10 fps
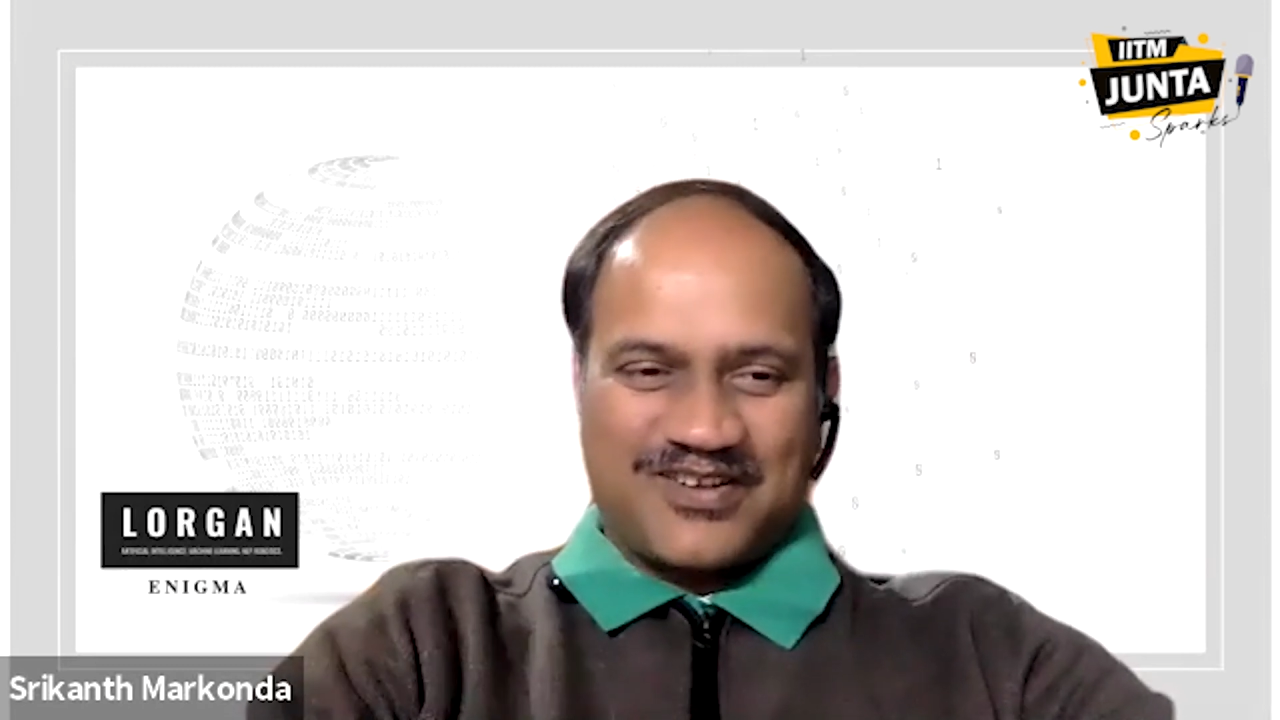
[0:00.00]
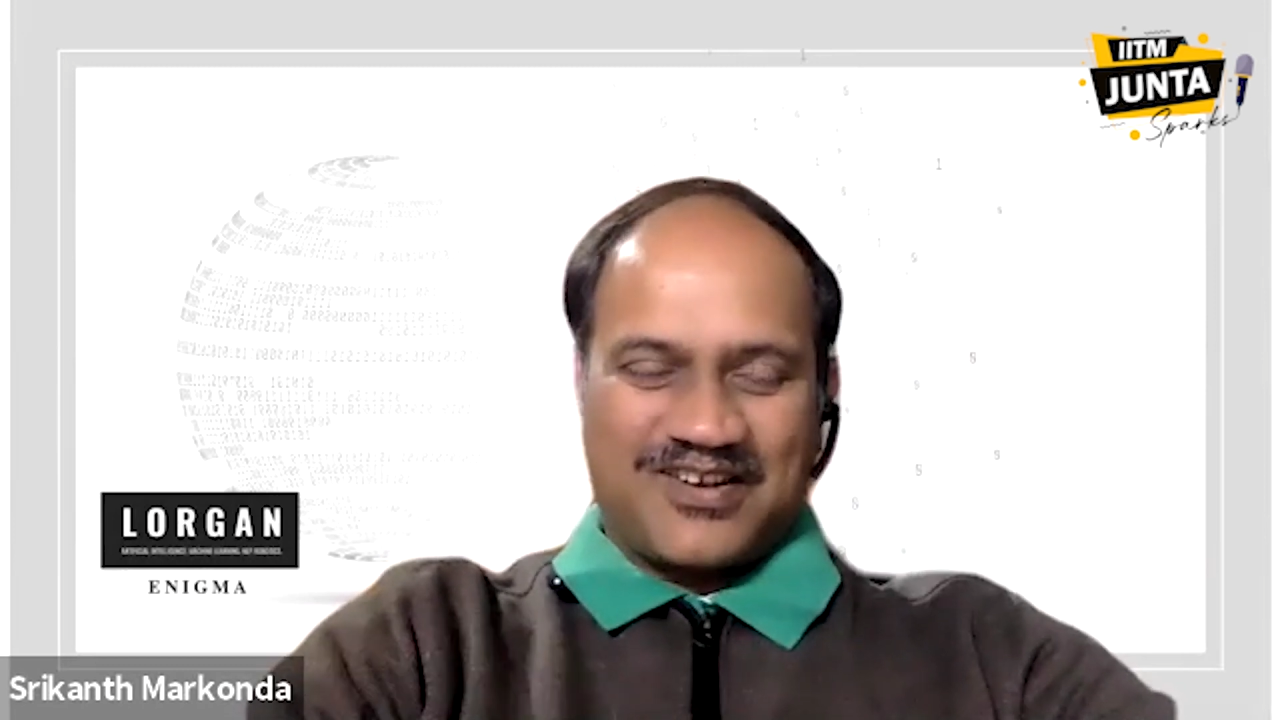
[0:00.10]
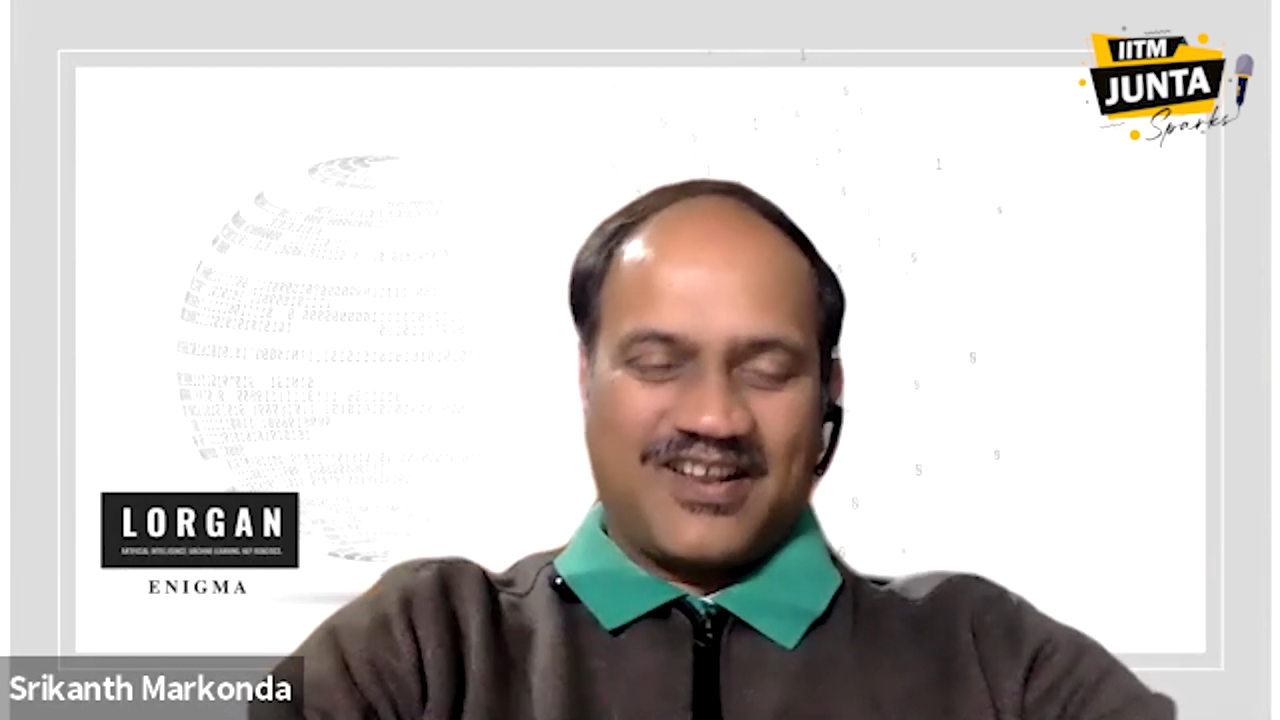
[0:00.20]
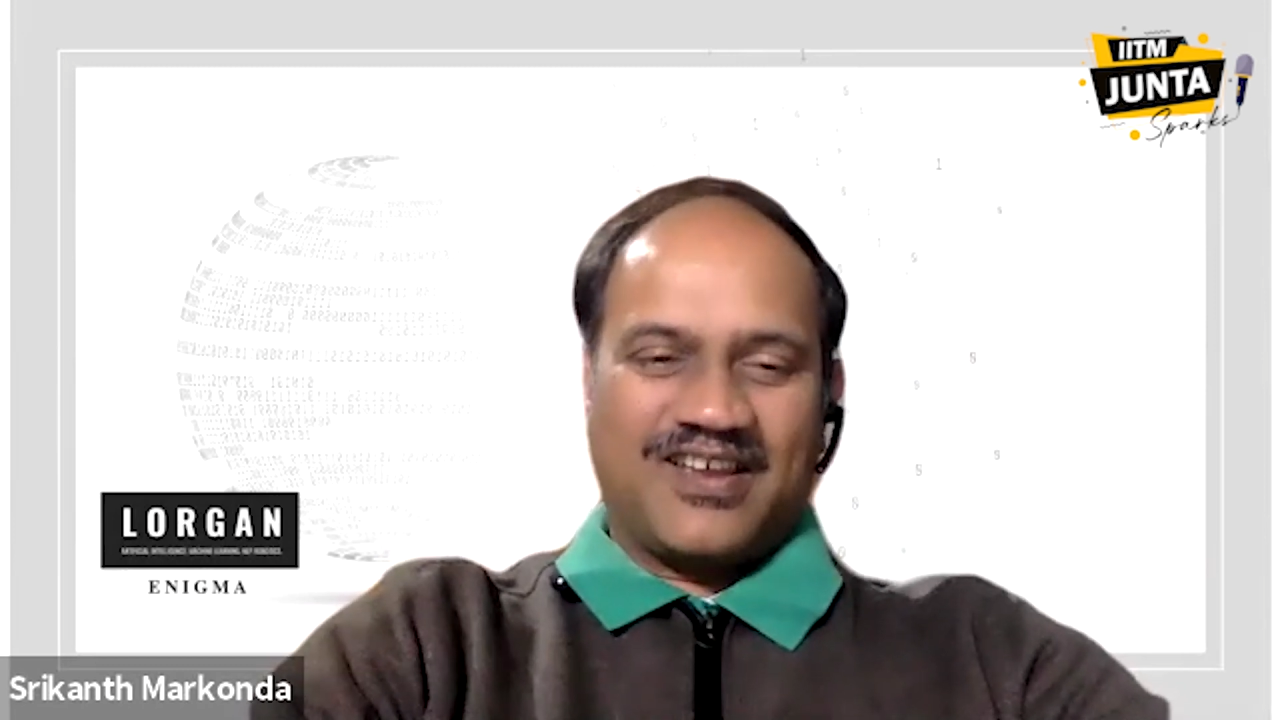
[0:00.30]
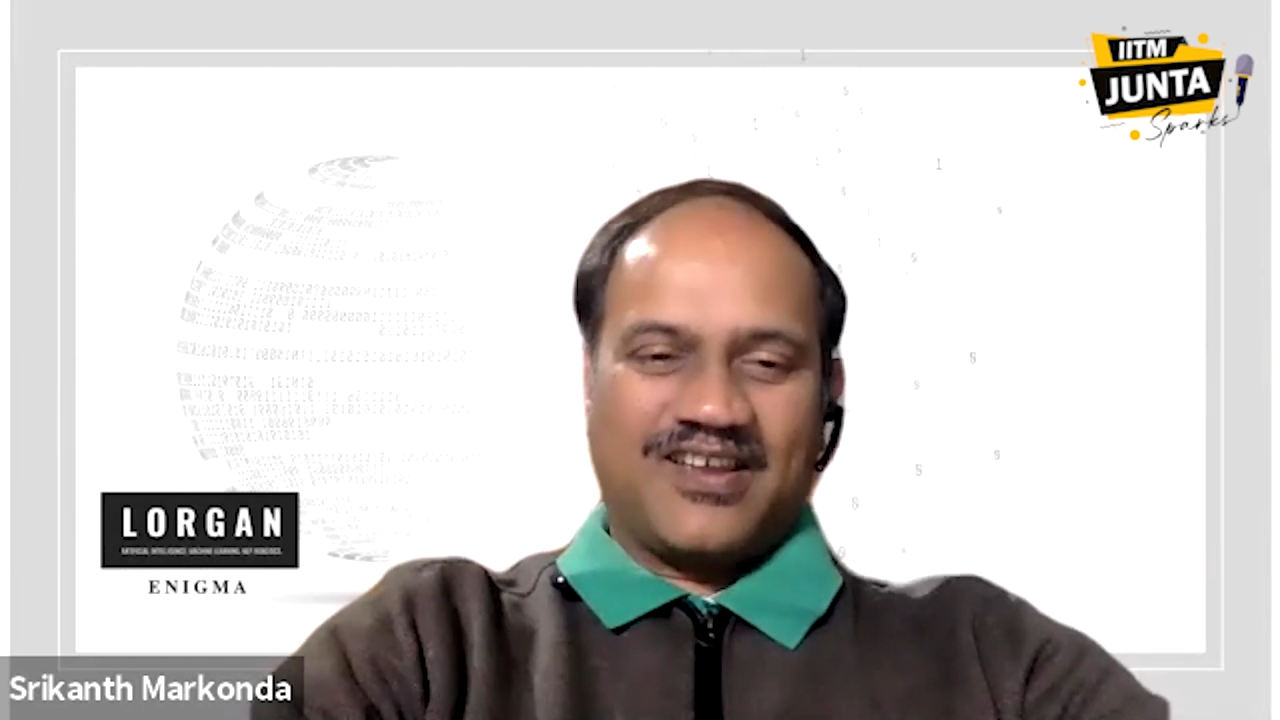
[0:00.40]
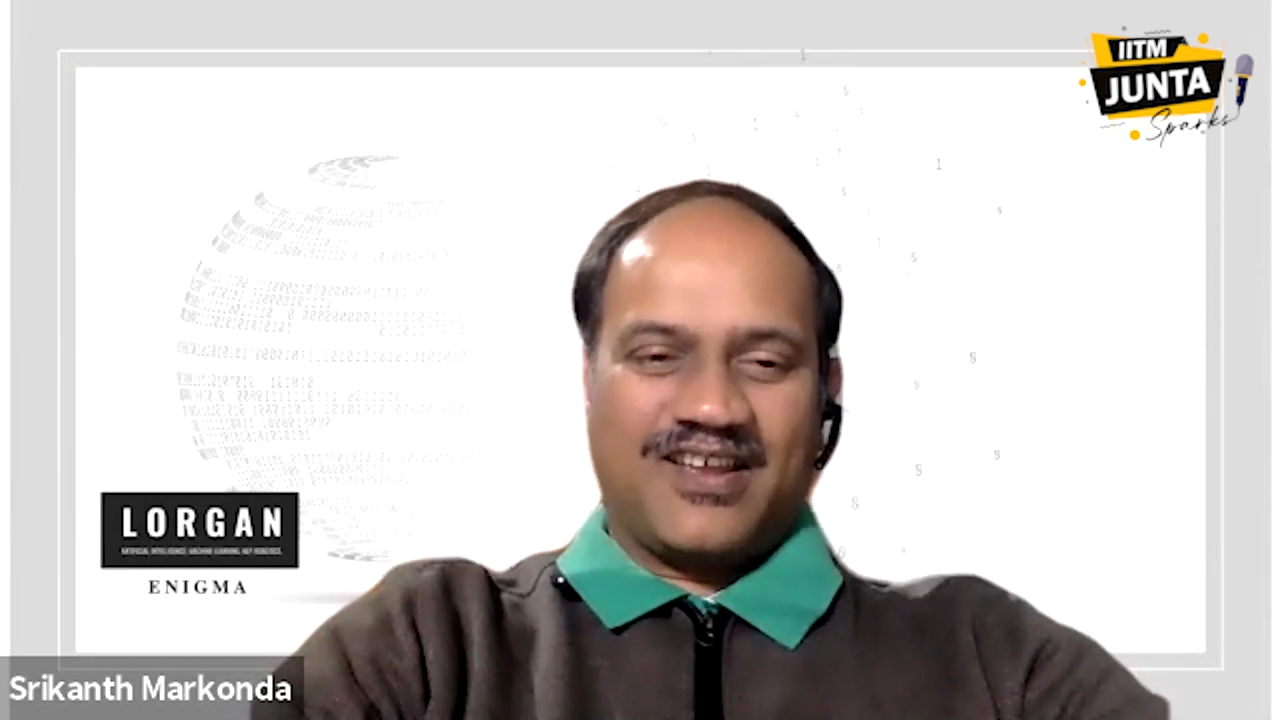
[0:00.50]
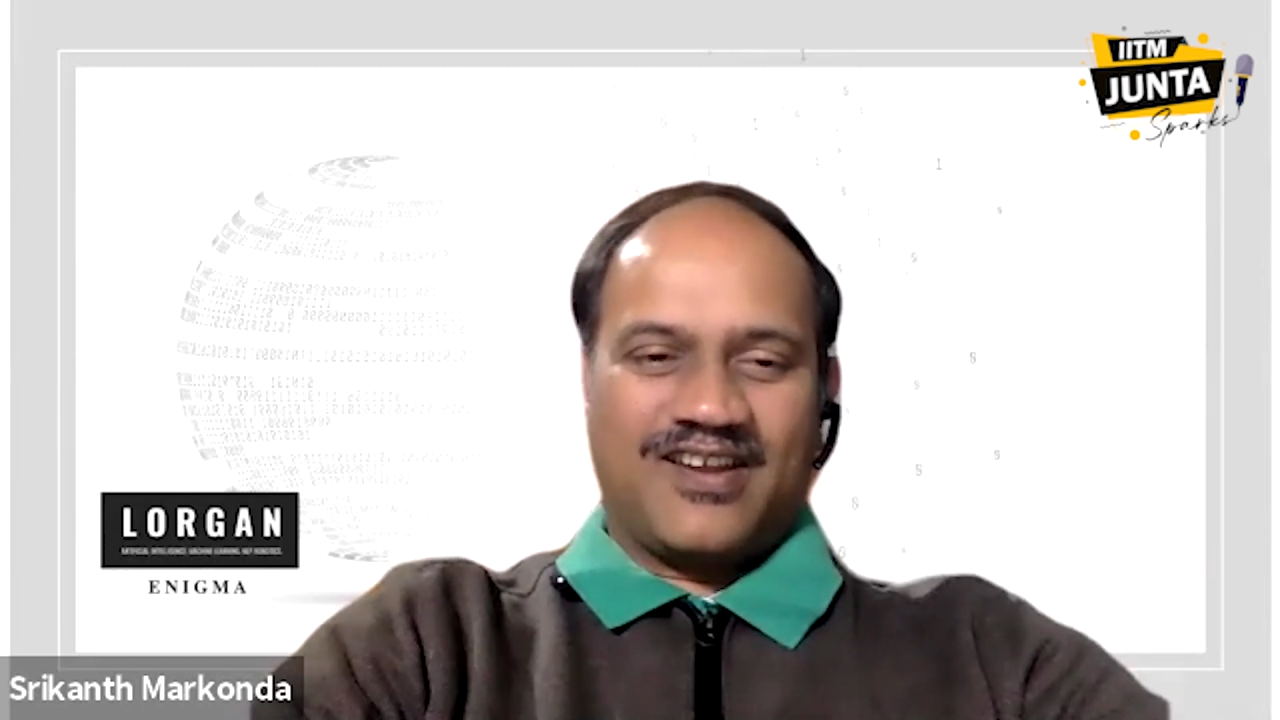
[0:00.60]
all a, a,